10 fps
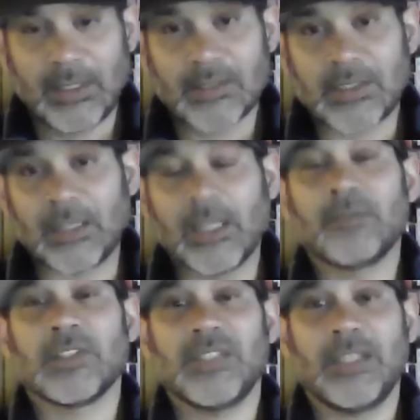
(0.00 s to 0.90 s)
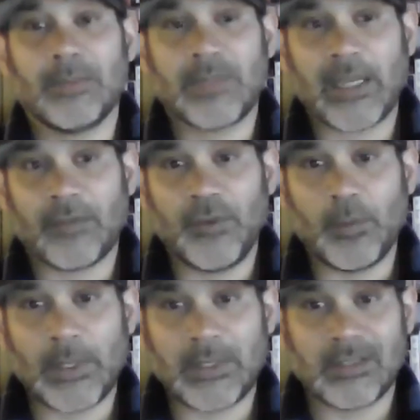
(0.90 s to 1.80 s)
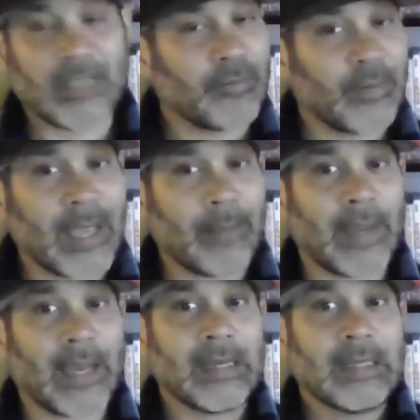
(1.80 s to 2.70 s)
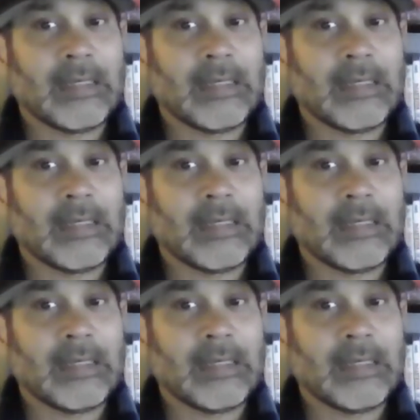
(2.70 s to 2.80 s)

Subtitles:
because I'd love to see him take a few pitches every at bat,